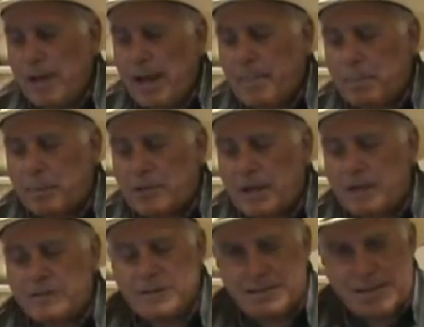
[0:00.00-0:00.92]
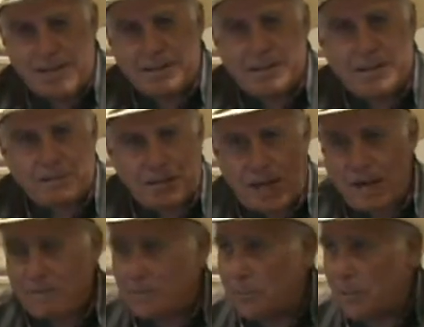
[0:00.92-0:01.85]
and protect the sanctity of
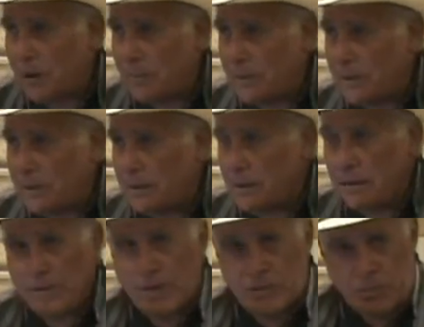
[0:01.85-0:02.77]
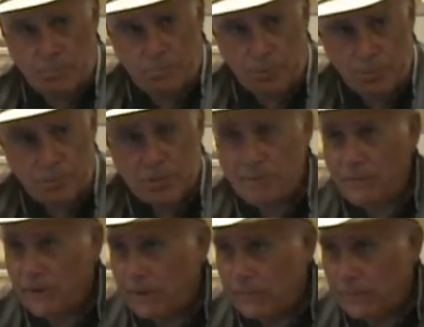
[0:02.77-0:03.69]
life and property. That's the purpose
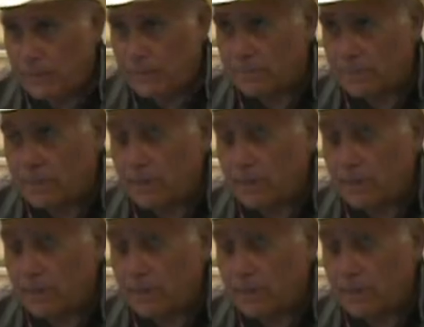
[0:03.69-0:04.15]
of government.